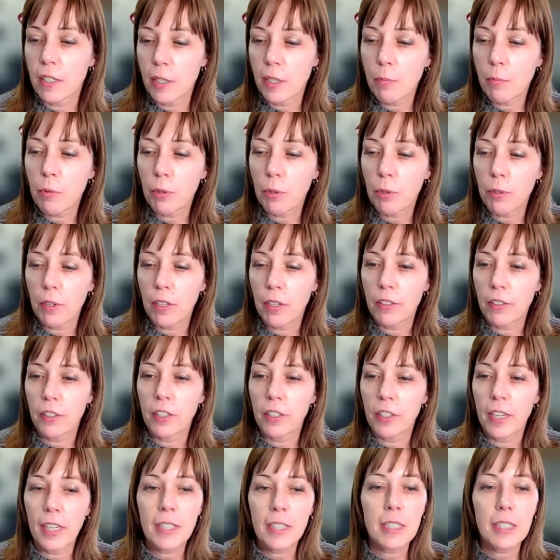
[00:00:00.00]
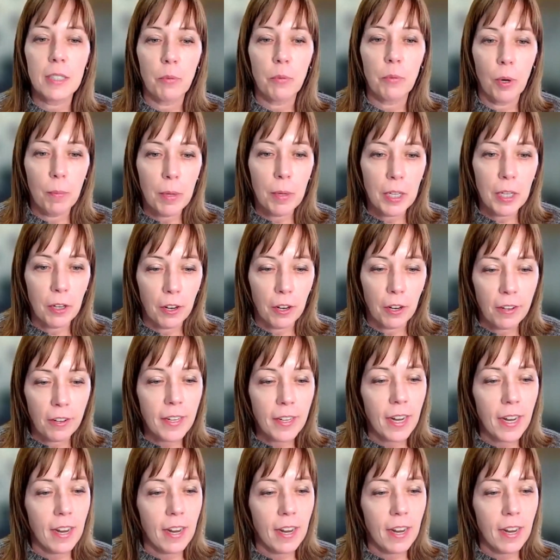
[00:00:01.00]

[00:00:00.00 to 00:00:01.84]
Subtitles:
April on our next webinar.